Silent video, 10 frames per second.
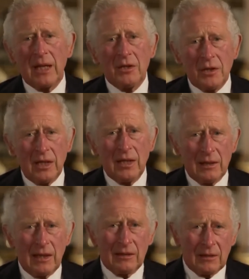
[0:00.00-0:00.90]
I
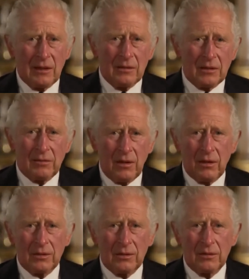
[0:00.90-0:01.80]
share that sense of
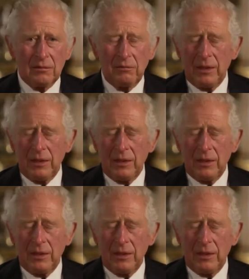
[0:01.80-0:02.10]
loss